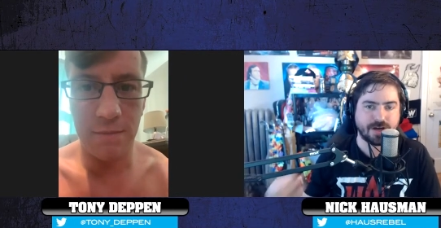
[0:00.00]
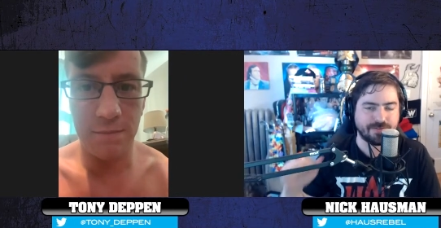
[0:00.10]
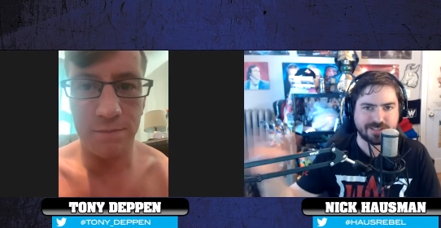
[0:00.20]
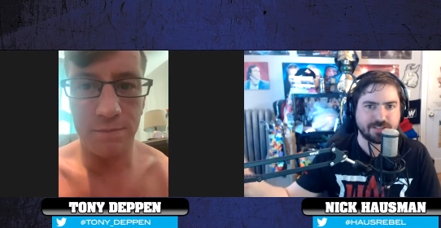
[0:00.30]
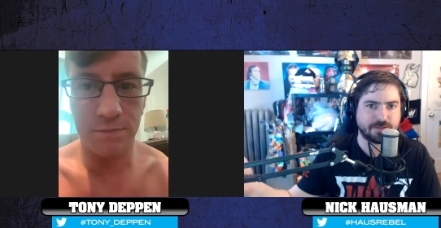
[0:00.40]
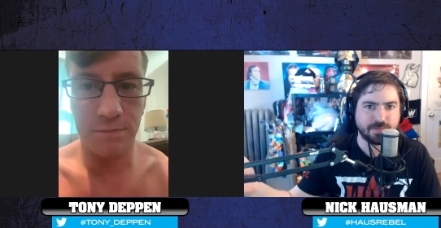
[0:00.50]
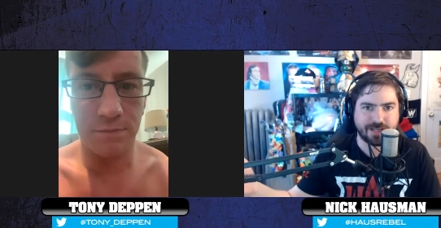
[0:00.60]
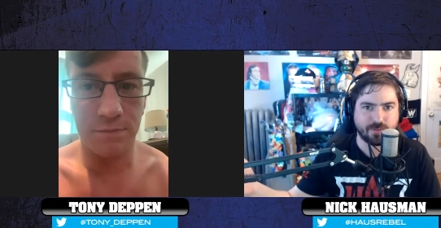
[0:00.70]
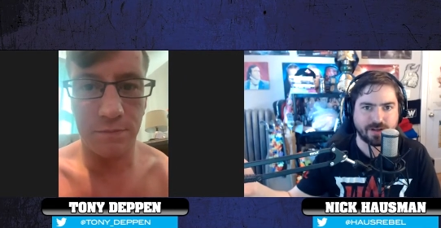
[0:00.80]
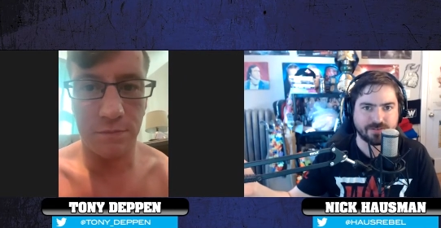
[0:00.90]
Speaker 1: obviously are
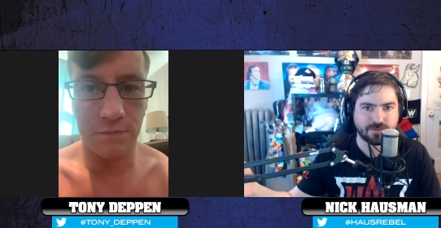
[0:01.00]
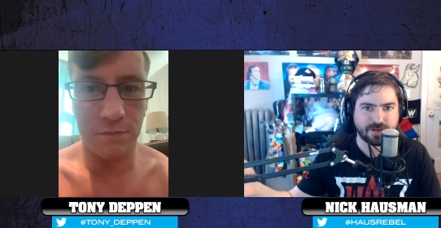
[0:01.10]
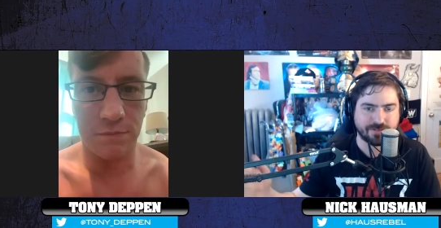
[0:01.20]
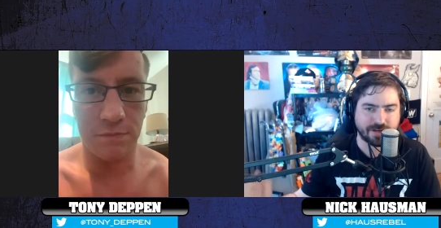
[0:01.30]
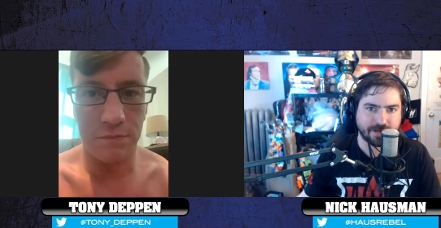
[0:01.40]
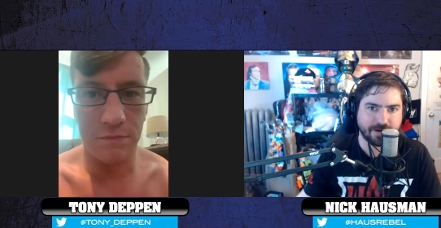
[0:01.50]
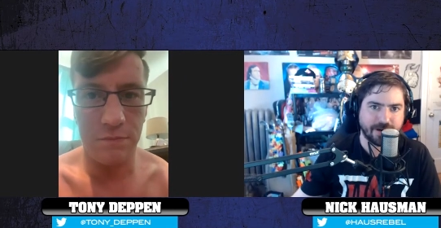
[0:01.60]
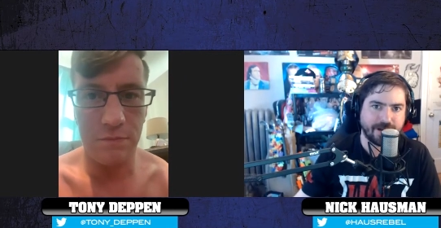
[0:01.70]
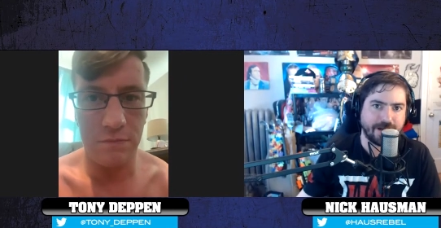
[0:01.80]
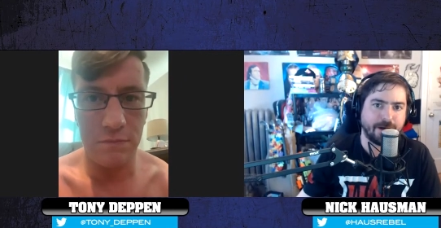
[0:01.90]
making waves in Ring of
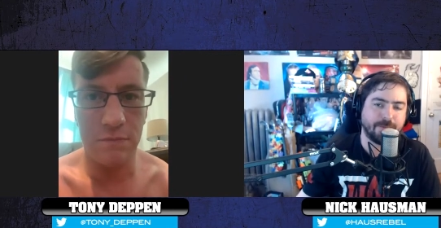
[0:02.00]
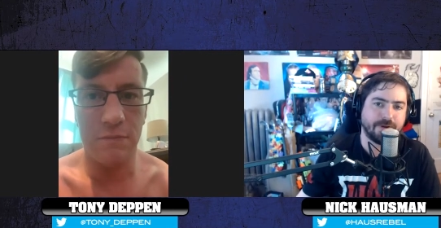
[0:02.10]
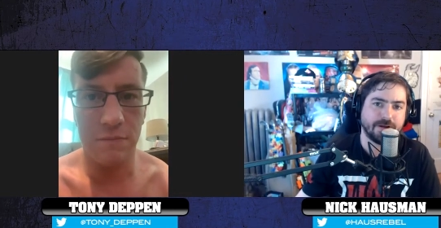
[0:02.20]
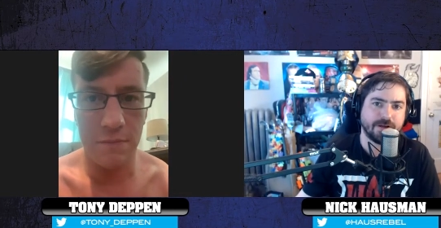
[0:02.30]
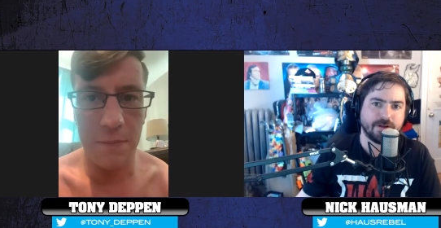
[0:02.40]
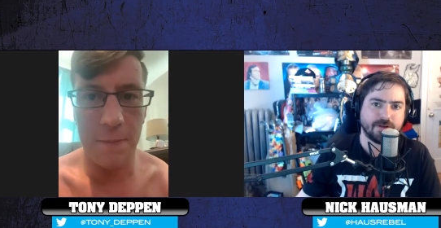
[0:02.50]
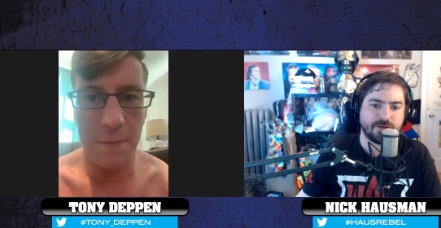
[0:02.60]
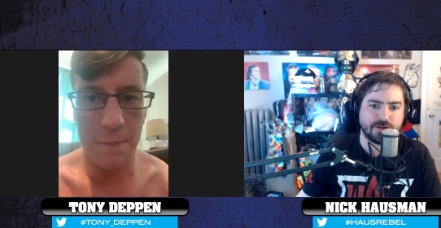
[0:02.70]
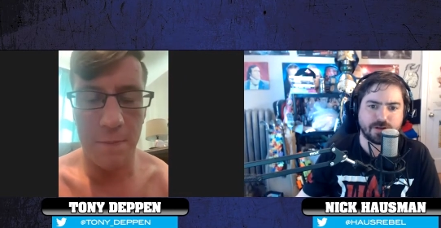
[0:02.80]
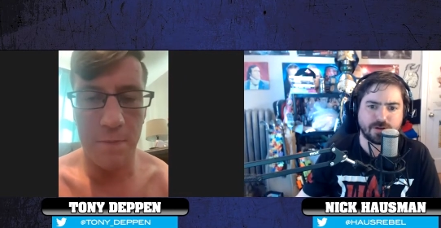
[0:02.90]
Honor.
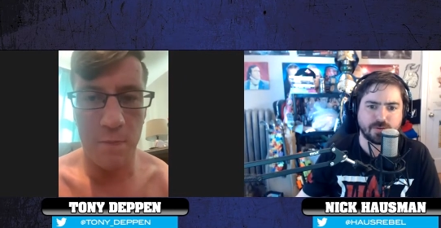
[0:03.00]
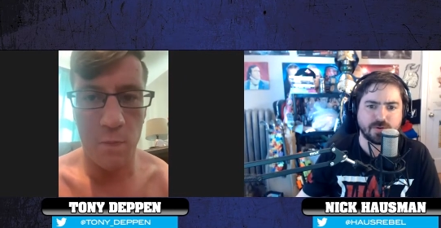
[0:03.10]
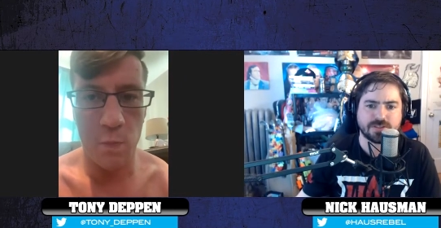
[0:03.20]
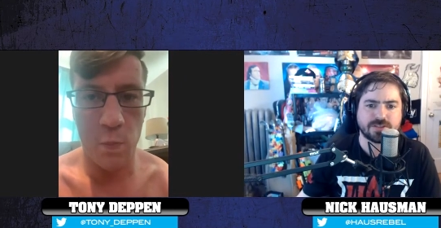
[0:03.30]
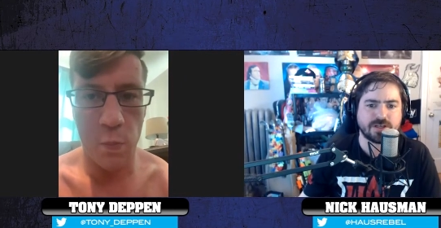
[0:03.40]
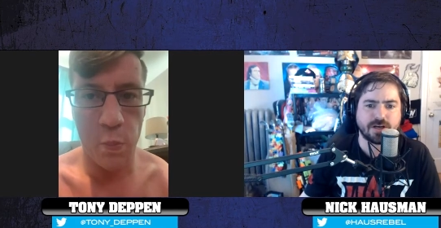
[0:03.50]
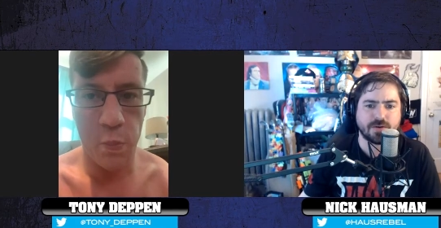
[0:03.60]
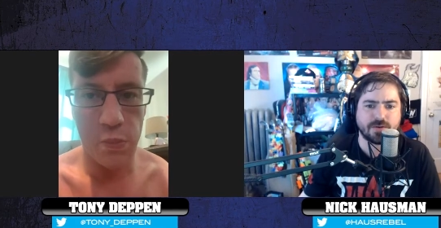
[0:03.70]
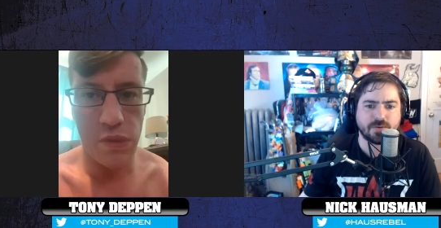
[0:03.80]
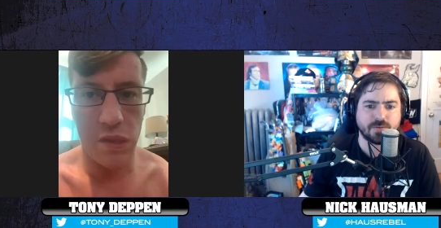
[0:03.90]
Yeah, what's
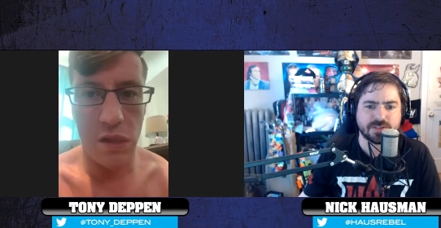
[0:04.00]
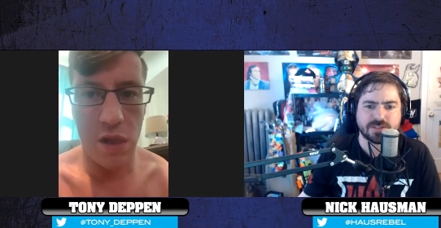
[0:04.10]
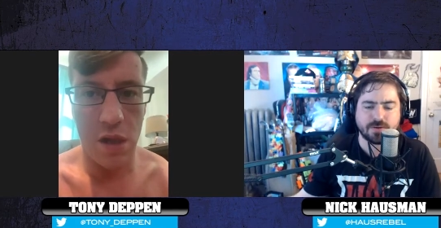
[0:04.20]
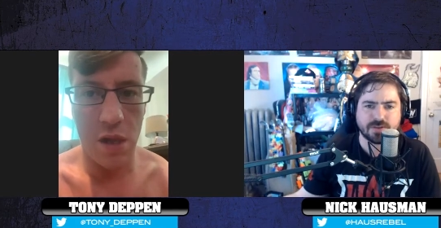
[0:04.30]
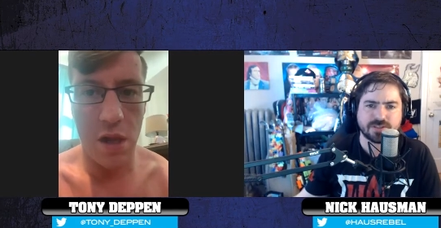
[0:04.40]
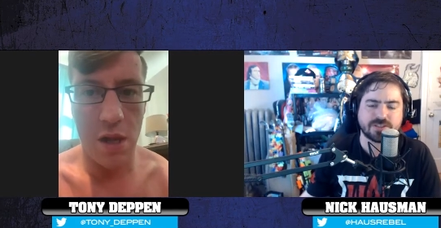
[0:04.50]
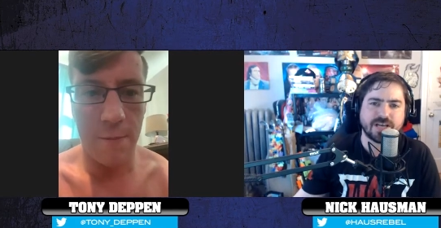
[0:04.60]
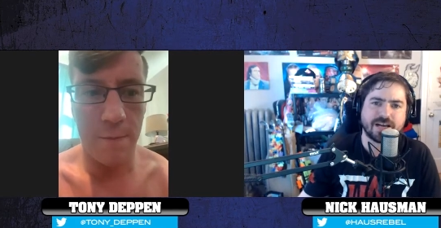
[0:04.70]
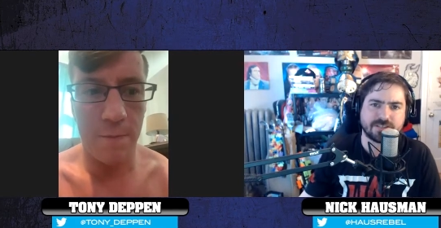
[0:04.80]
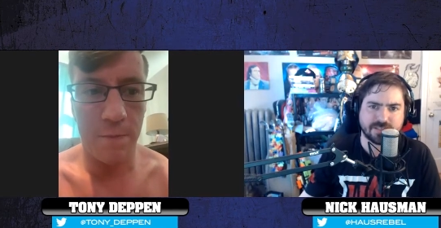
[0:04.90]
your
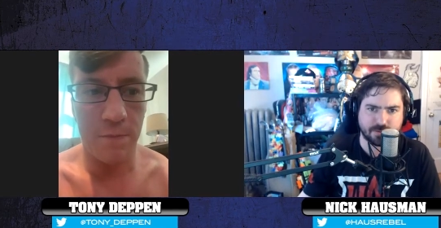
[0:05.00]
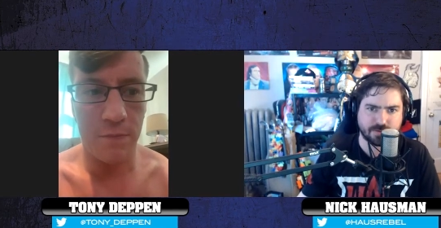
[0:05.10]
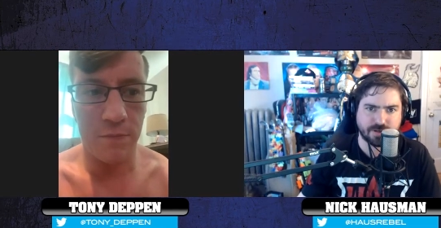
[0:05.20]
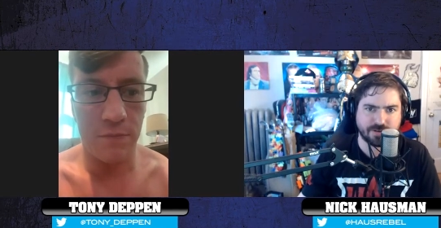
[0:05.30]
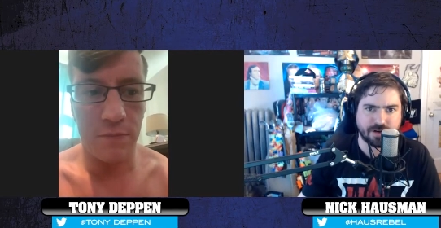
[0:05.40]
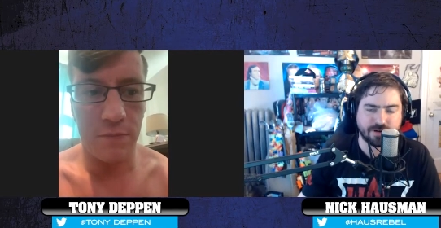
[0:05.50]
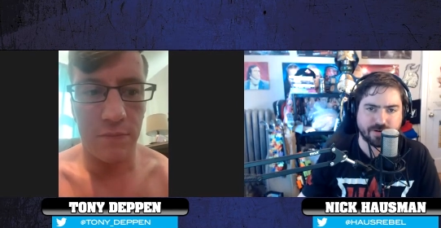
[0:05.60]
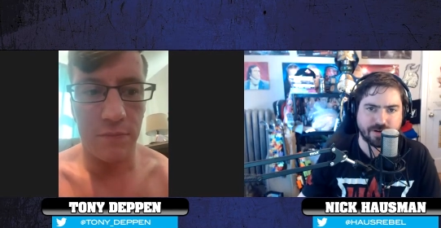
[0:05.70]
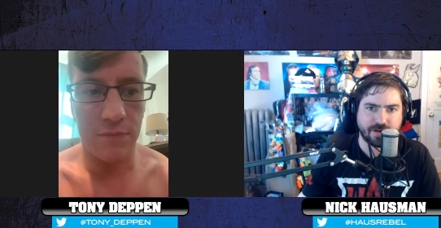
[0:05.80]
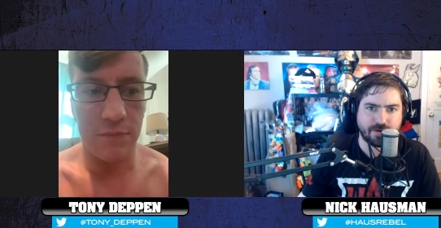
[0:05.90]
status like with Ring of Honor
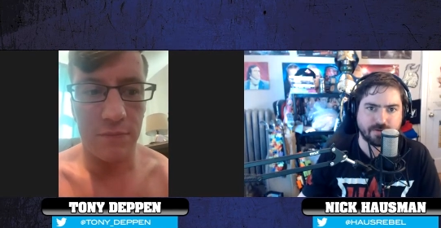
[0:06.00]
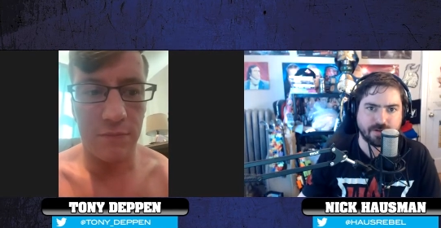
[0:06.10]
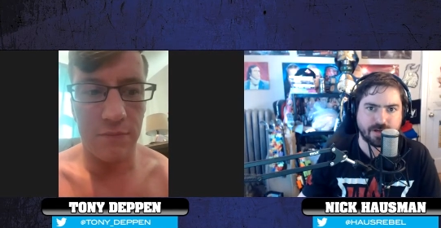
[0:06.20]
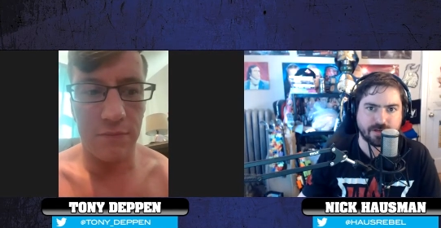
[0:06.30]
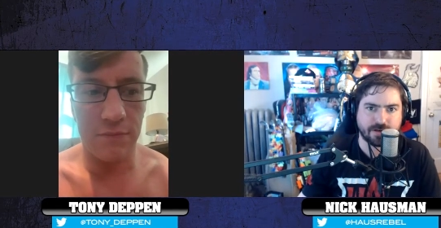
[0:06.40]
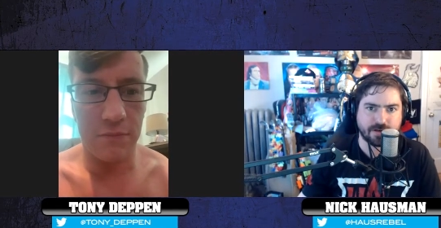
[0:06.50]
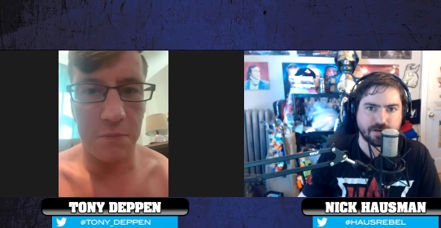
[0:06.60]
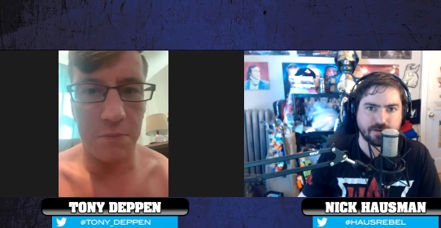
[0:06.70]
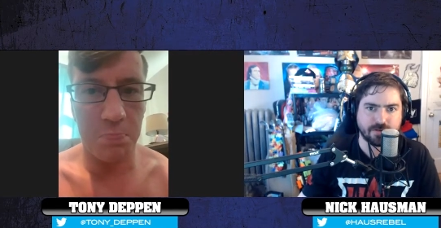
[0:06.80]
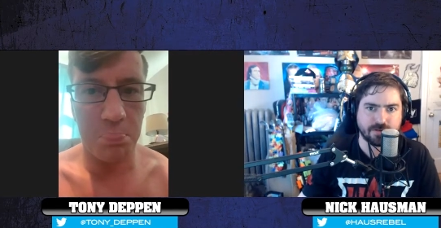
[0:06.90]
right now? Like,
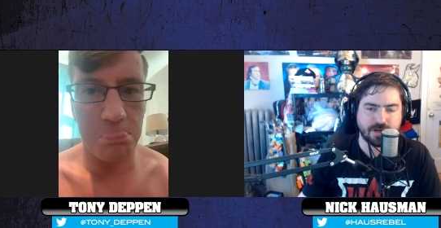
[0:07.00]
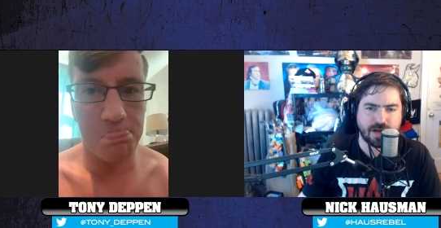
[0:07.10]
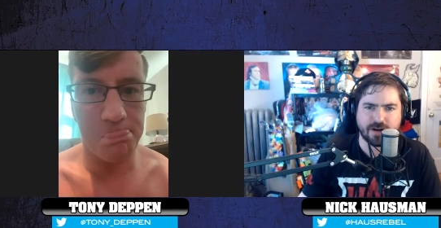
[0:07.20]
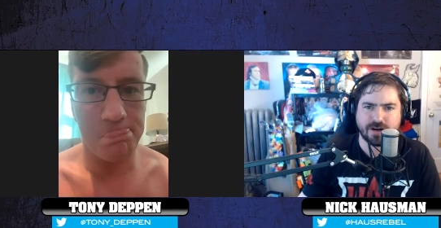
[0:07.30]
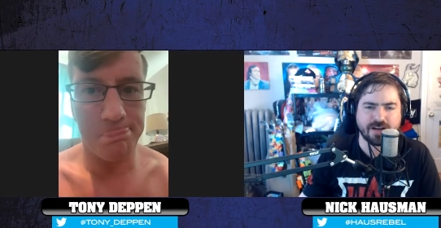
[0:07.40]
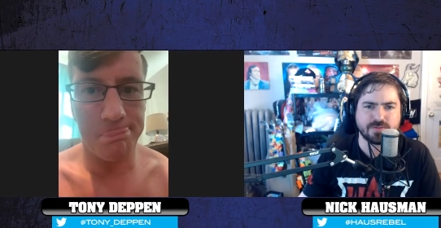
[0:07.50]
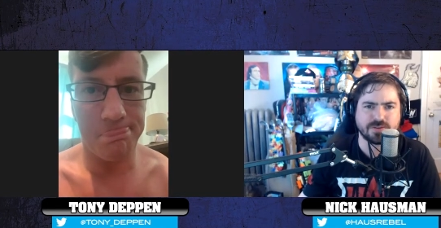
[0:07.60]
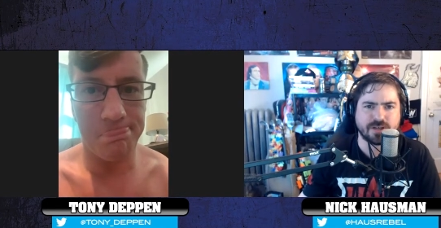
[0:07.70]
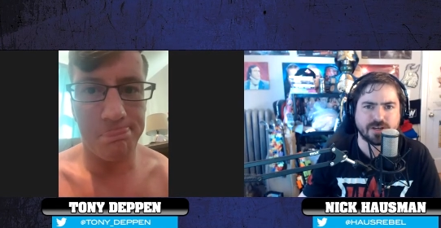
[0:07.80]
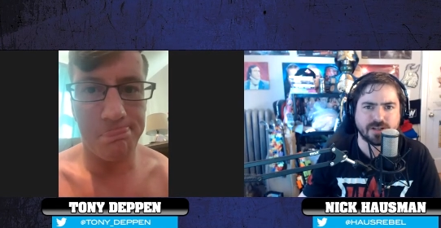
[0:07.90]
are you? I was
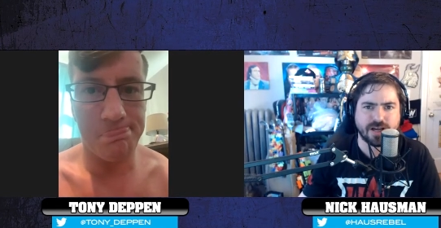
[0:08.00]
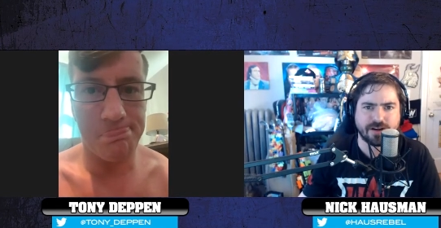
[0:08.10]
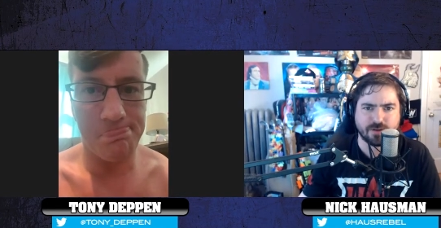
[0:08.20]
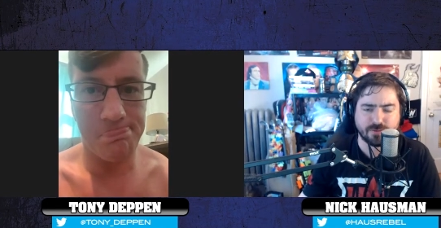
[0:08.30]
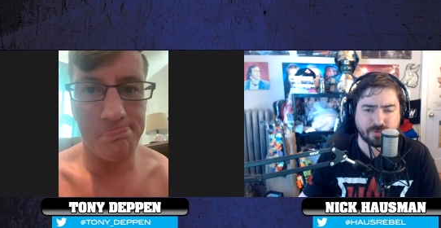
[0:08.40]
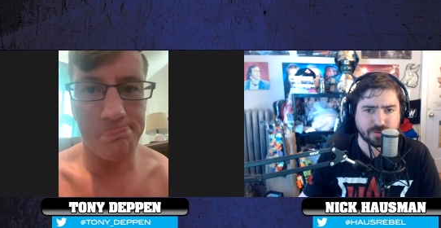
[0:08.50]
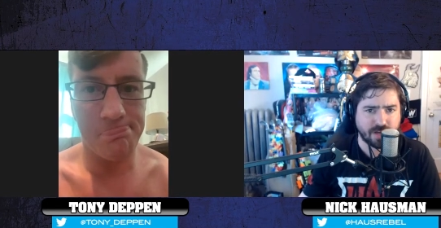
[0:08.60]
looking online. Are you full